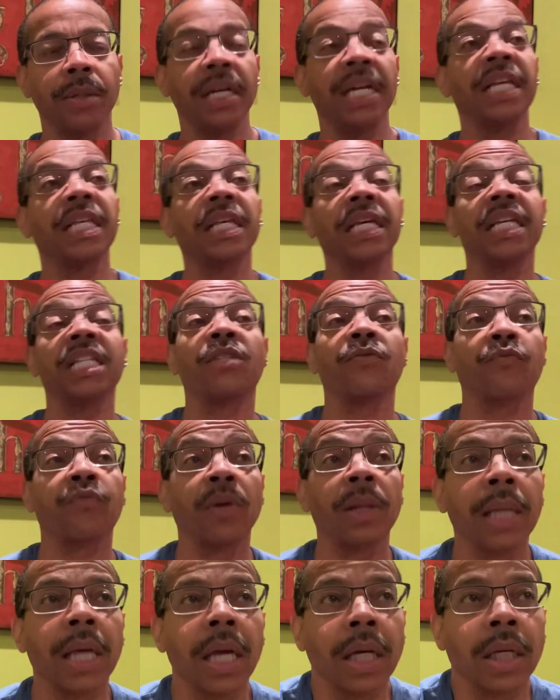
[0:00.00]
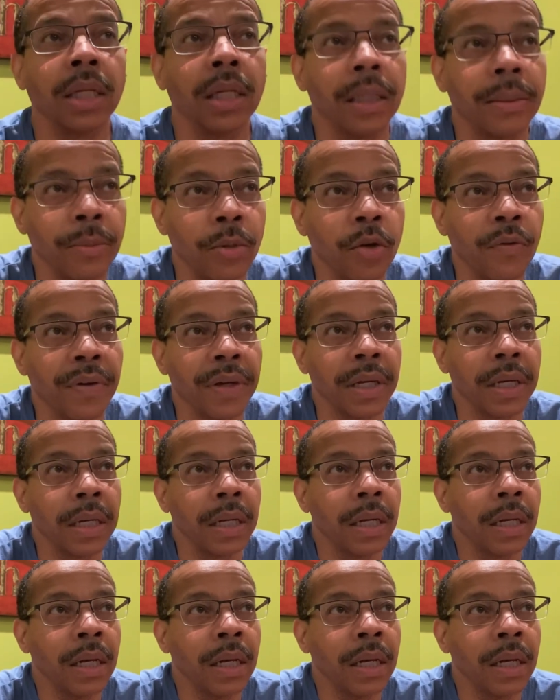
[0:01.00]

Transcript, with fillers: it, it's really a good movie.